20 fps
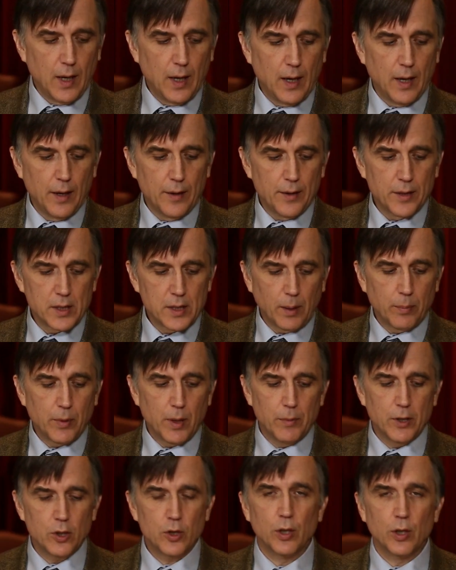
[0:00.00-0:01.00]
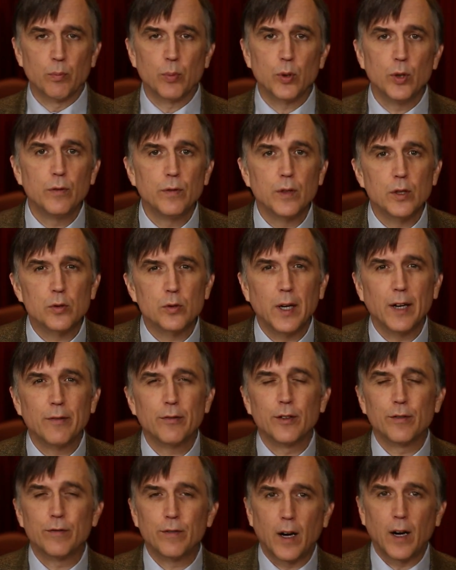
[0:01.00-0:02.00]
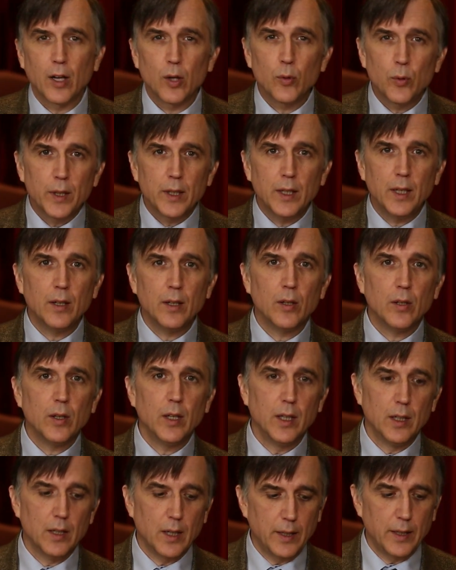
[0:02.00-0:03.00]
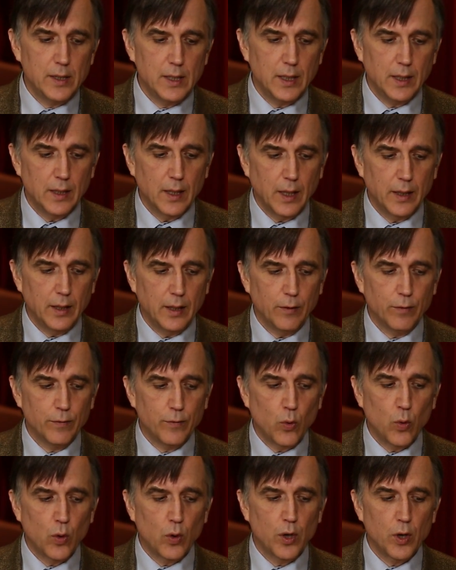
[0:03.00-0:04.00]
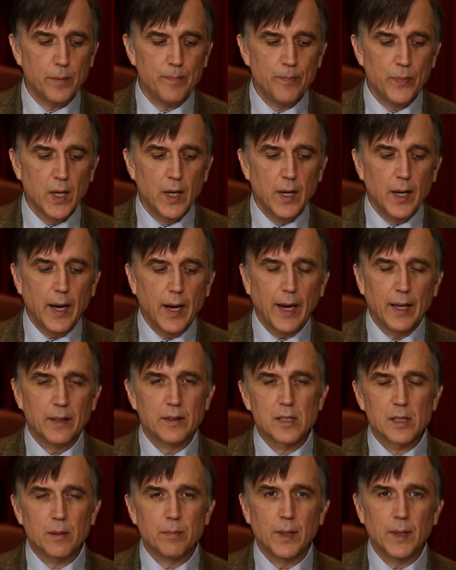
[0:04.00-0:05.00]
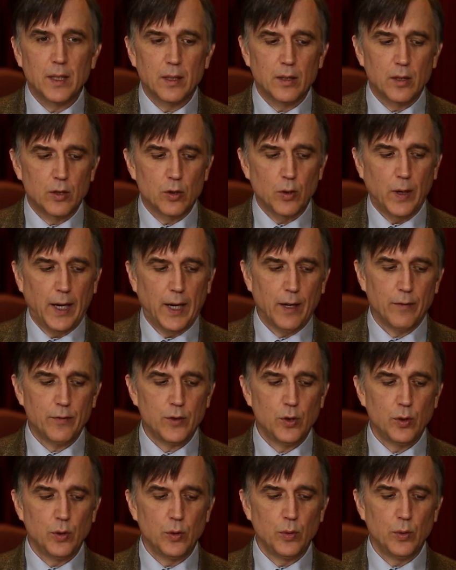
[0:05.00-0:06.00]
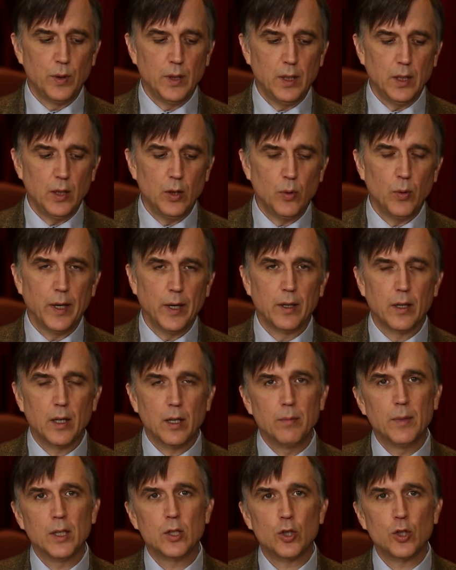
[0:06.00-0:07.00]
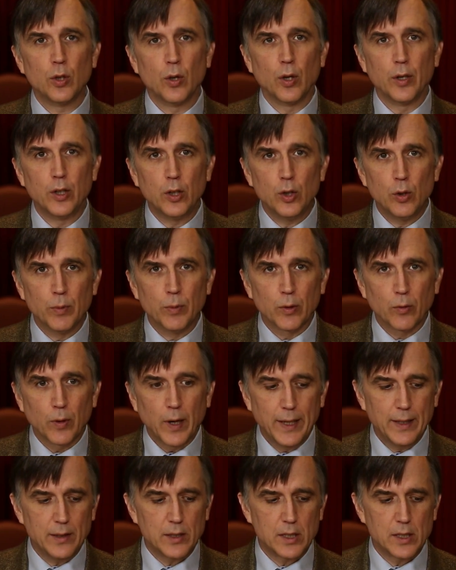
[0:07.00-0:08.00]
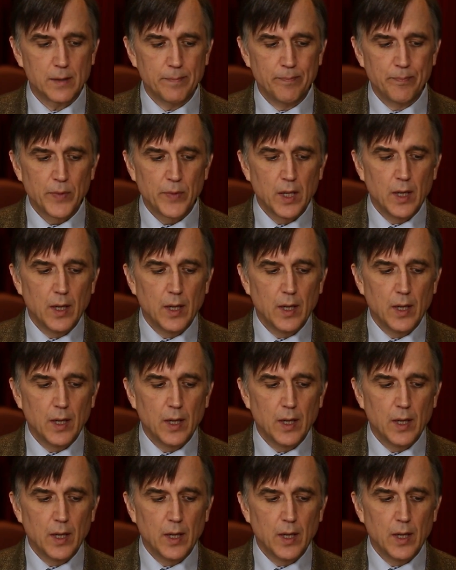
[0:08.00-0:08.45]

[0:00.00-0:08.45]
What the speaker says: The Subcommission approved the draft the following year in 1994 and submitted a draft to the UN Commission on Human Rights,